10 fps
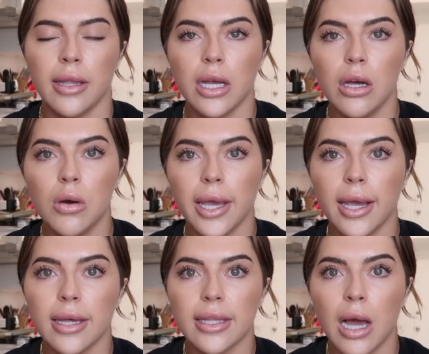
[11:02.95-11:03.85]
like, oh,
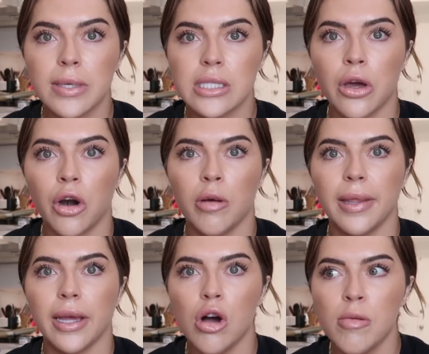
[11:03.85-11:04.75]
okay, like that was good, or I'd be
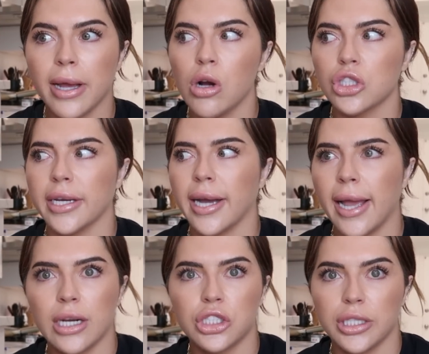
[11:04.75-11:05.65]
like, oh my gosh, like
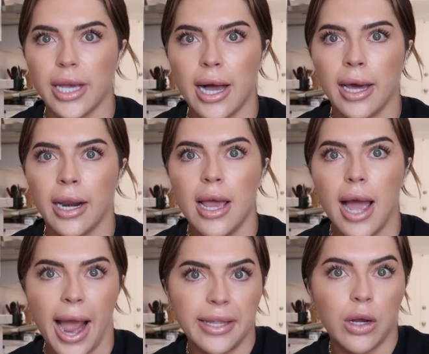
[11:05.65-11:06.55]

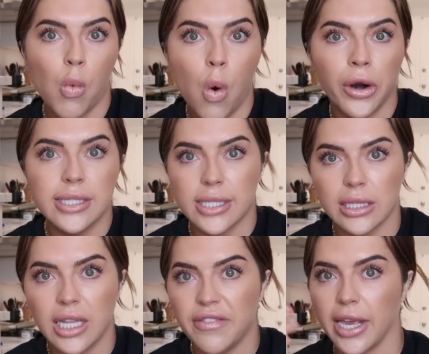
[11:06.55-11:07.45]
I like wanted to
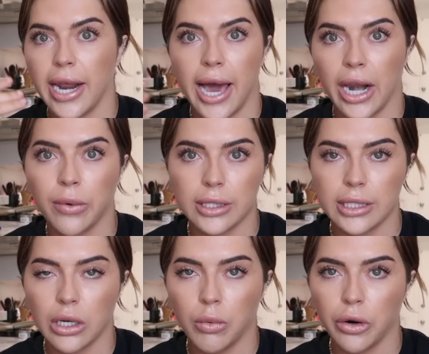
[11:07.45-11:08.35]
lift and I had a
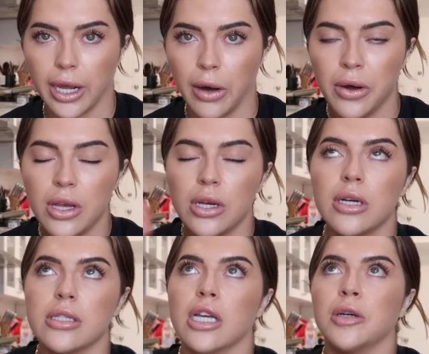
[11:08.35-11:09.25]
really good workout.
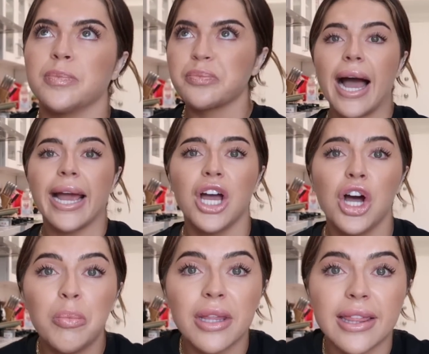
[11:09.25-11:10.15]
So I
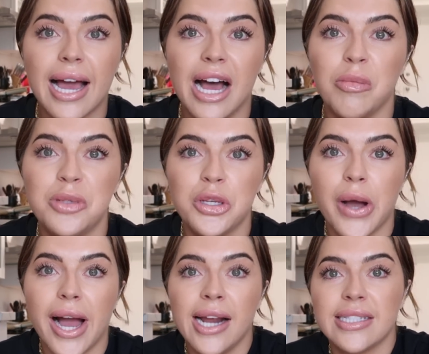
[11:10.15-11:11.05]
hope that that helps you
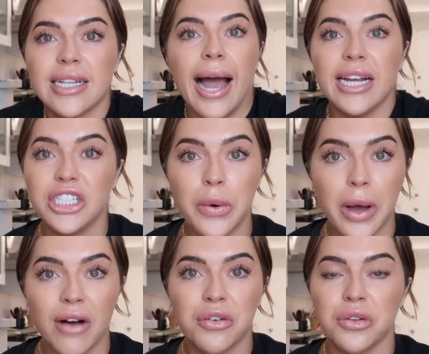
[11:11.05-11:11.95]
guys. I don't
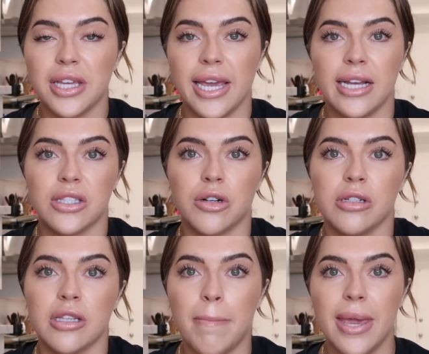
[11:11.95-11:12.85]
have all the
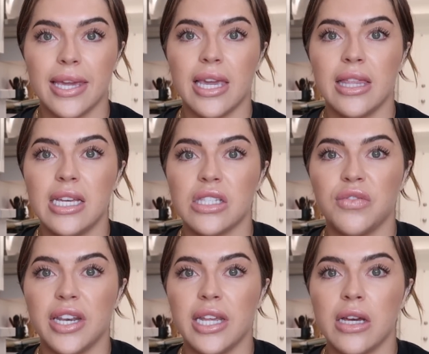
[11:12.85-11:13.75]
answers. Making these
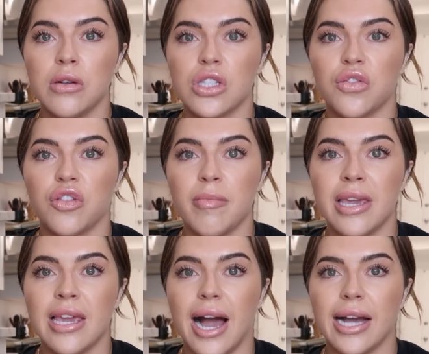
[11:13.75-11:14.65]
videos for
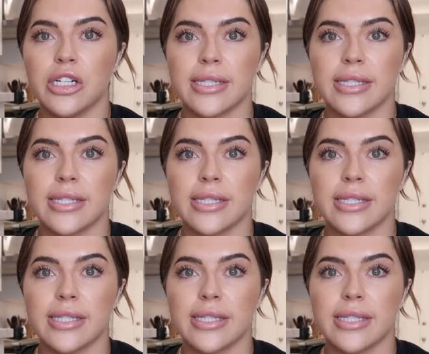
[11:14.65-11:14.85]
me, I